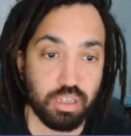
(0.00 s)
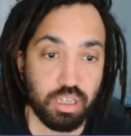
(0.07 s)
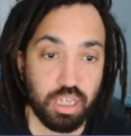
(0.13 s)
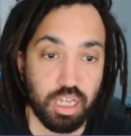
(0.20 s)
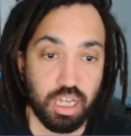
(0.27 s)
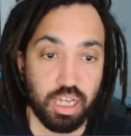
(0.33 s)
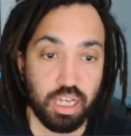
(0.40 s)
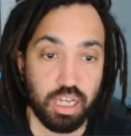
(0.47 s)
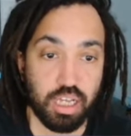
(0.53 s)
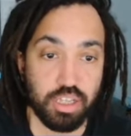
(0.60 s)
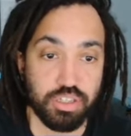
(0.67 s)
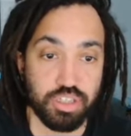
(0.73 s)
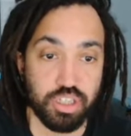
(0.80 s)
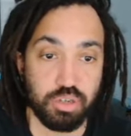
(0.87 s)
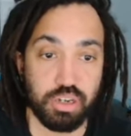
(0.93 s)
Uh,
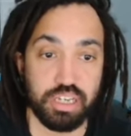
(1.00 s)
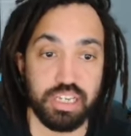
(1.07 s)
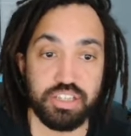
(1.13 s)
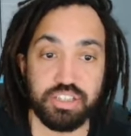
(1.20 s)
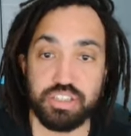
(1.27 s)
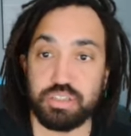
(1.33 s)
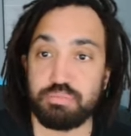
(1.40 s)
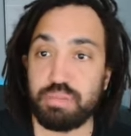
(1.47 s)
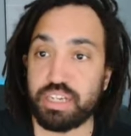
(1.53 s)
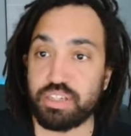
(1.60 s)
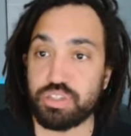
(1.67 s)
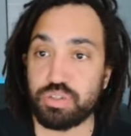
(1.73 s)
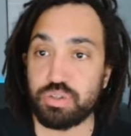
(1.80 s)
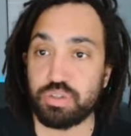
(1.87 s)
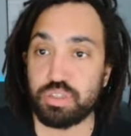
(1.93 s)
so I need to make
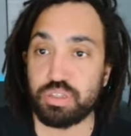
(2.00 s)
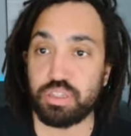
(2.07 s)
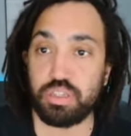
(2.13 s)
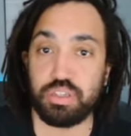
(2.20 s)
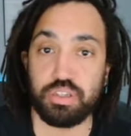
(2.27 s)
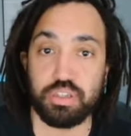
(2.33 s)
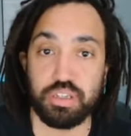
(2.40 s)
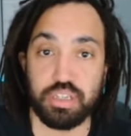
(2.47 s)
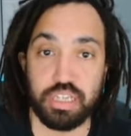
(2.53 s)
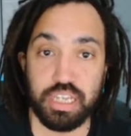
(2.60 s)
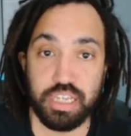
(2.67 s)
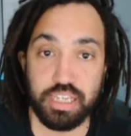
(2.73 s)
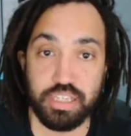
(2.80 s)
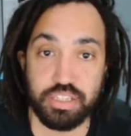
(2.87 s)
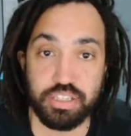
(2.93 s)
sure that the ln
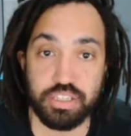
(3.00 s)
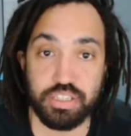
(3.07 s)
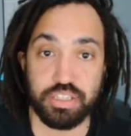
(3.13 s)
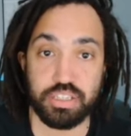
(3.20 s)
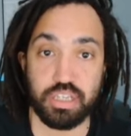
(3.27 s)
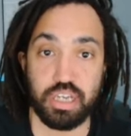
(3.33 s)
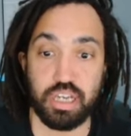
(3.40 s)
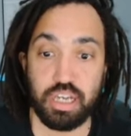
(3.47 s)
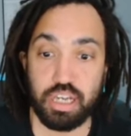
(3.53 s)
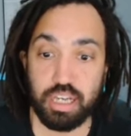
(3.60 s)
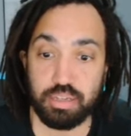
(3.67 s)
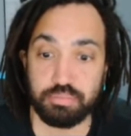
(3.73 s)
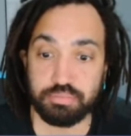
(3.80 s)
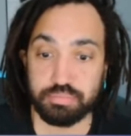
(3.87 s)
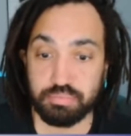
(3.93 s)
is,
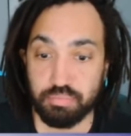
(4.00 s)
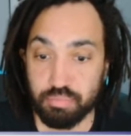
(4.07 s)
um,